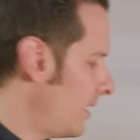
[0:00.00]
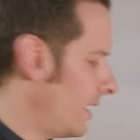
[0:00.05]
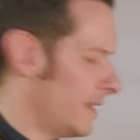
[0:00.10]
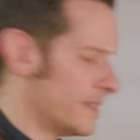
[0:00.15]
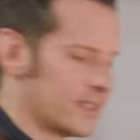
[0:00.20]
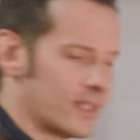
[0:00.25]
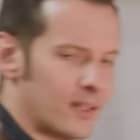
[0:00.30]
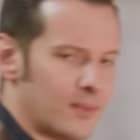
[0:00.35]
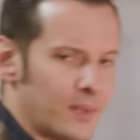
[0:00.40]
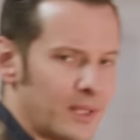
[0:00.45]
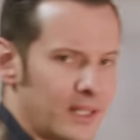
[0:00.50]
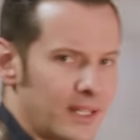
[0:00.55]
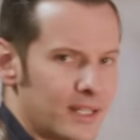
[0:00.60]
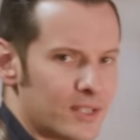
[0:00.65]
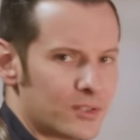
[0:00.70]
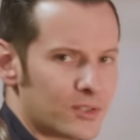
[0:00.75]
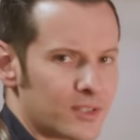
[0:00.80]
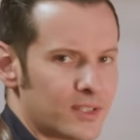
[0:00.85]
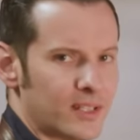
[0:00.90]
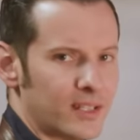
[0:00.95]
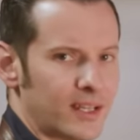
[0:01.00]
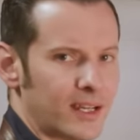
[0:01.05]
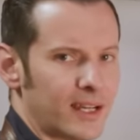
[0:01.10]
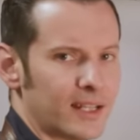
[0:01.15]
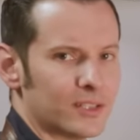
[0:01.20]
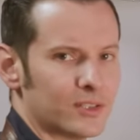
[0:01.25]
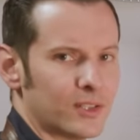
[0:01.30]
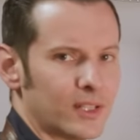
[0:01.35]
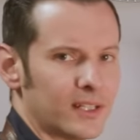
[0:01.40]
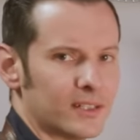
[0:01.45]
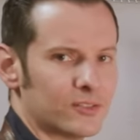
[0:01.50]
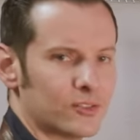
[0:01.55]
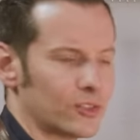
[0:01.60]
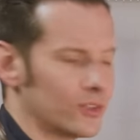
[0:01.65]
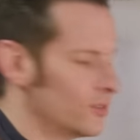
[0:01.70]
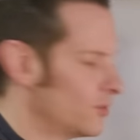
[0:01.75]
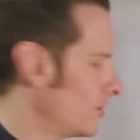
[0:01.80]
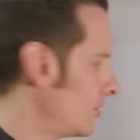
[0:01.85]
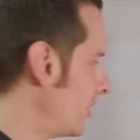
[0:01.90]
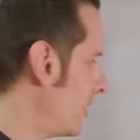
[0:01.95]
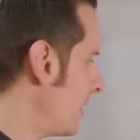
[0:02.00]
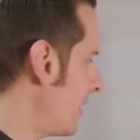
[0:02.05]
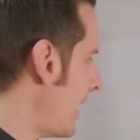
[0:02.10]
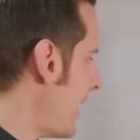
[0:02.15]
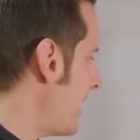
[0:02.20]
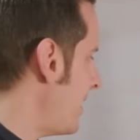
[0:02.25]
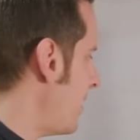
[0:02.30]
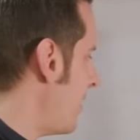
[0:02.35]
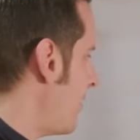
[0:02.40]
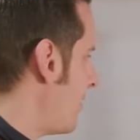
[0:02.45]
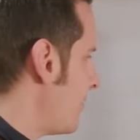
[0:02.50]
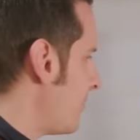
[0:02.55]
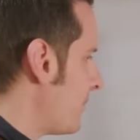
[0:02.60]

it's going to be an interesting contrast. And